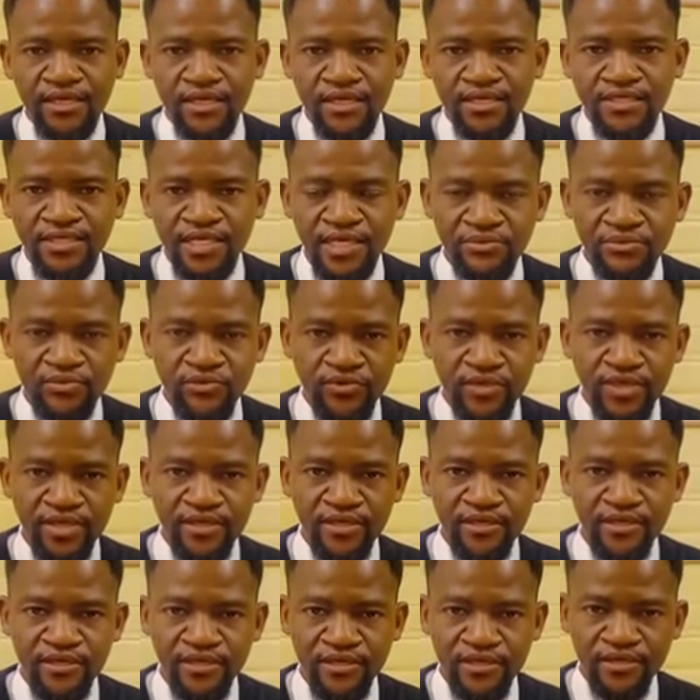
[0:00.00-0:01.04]
let's come to
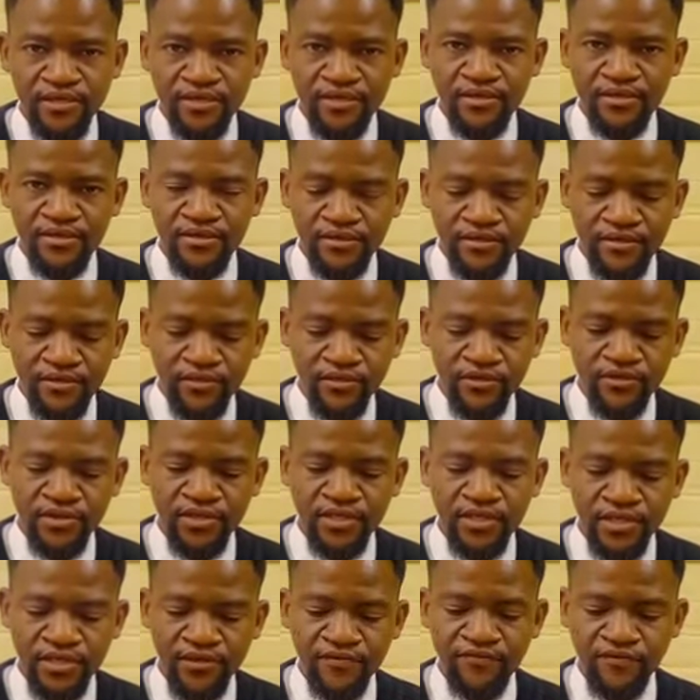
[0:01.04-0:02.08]
the
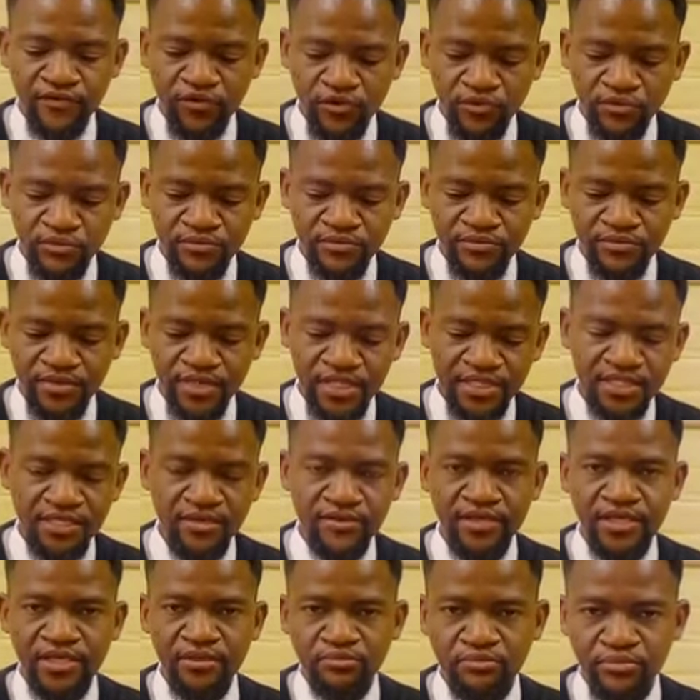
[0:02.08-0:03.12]
from. That's now
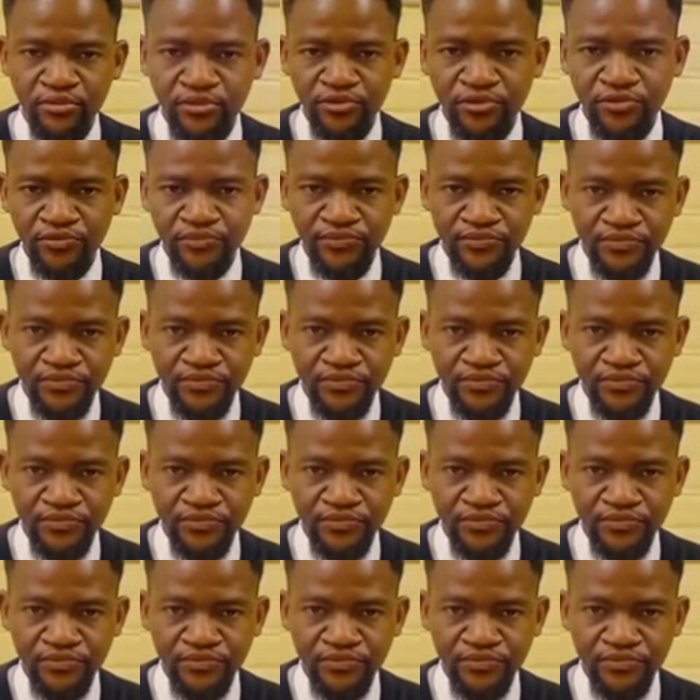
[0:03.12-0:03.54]
import.